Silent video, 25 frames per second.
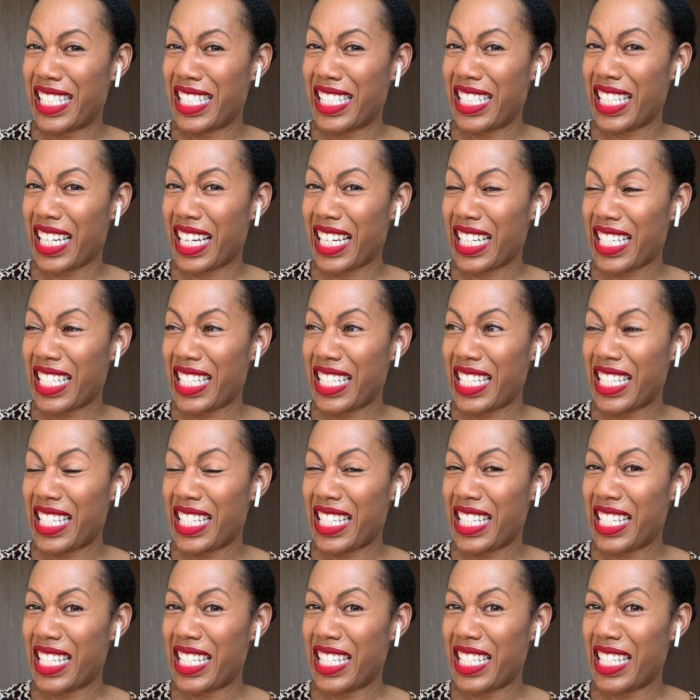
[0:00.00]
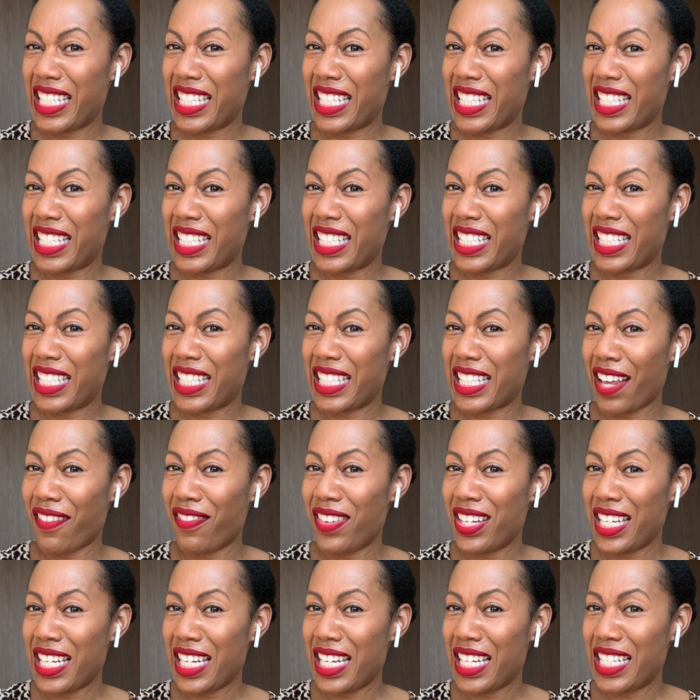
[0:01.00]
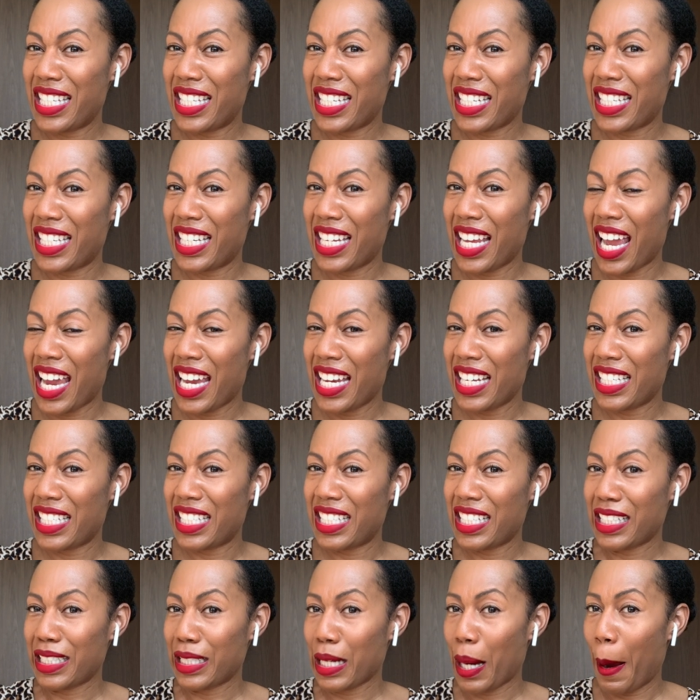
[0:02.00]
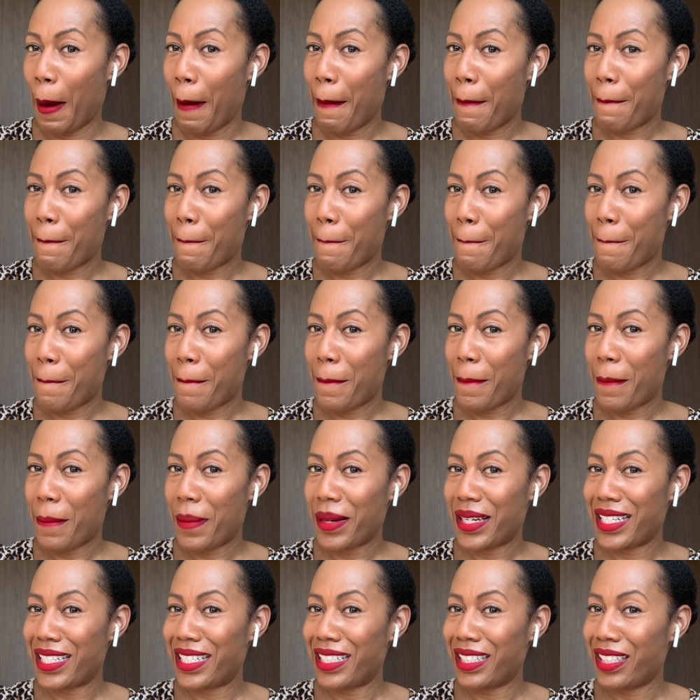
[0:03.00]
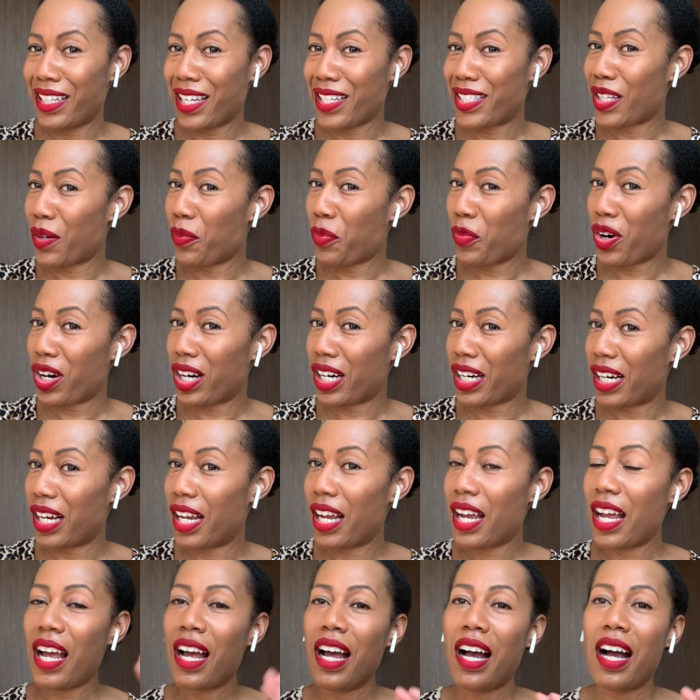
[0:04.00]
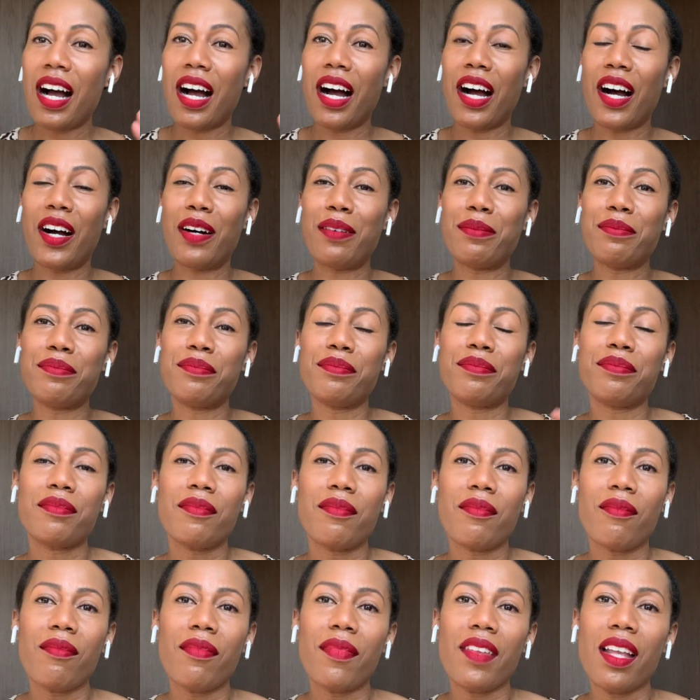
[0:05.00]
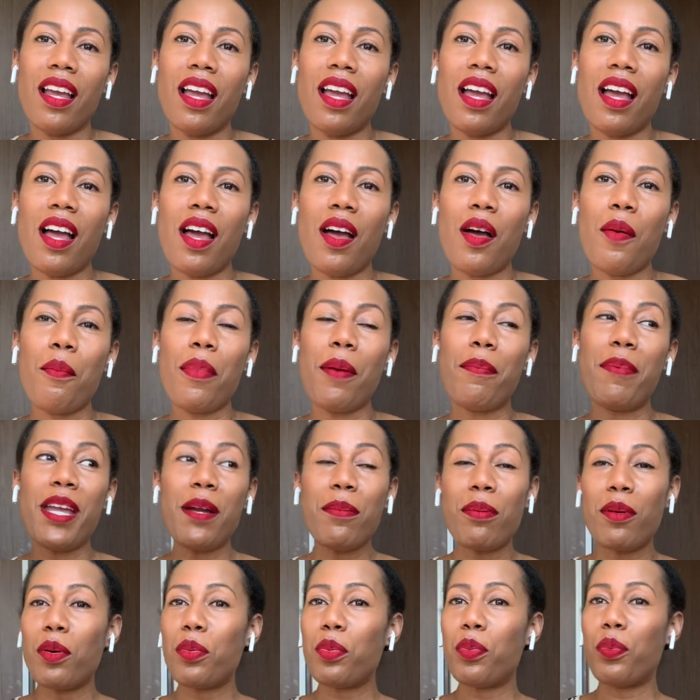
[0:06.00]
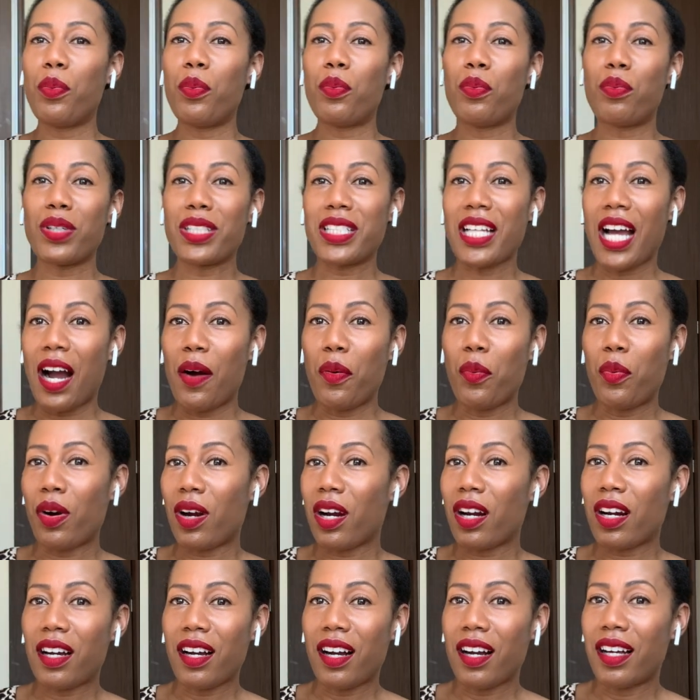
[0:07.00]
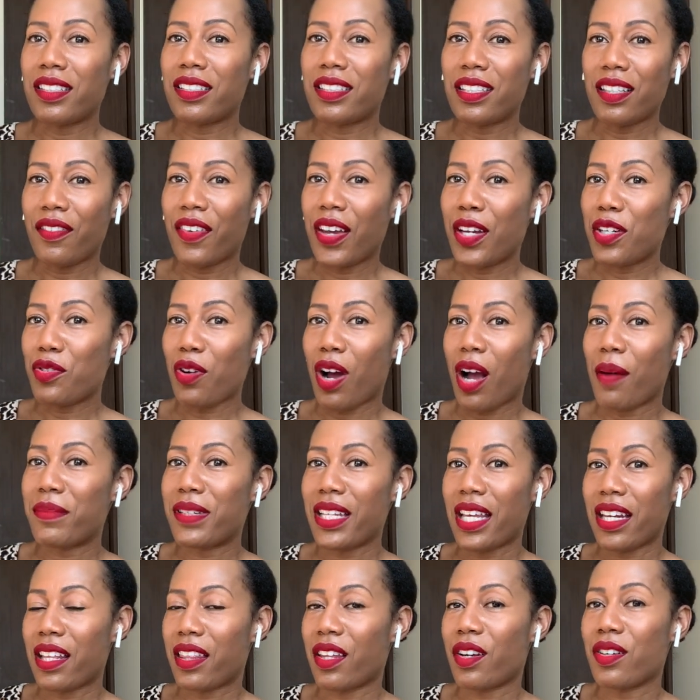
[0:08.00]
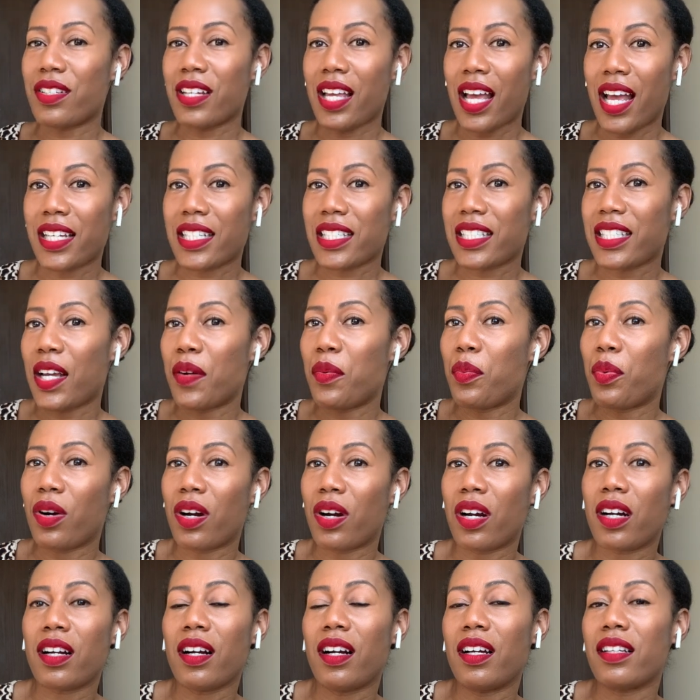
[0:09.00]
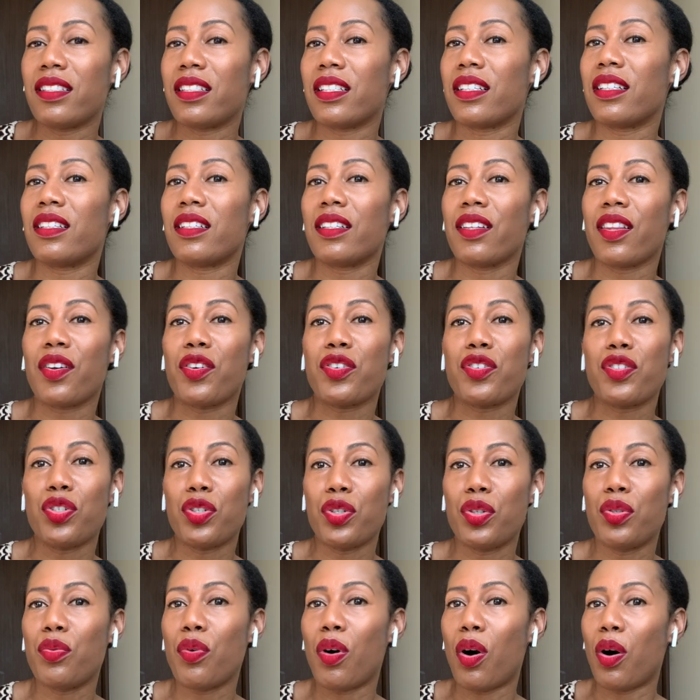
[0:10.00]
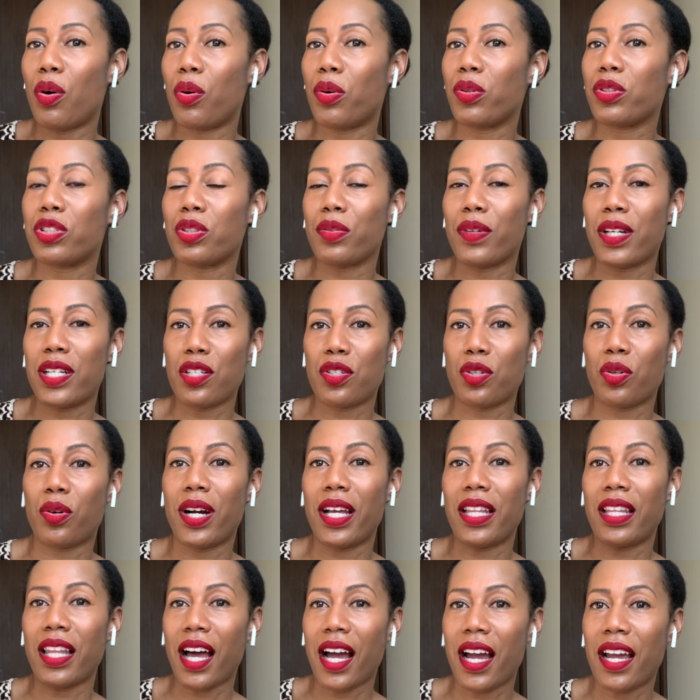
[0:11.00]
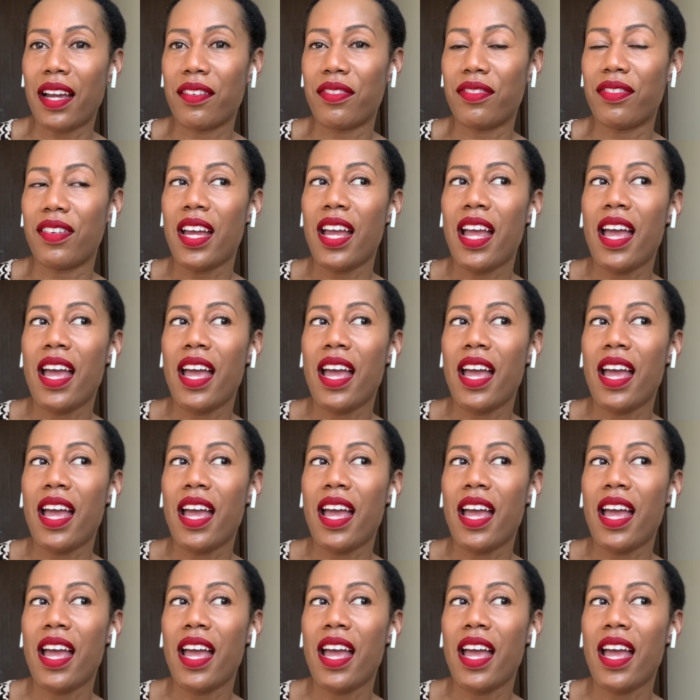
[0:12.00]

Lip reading: 68. She still does some work. But people work until they drop dead at their desk. They work until they're too old to enjoy life.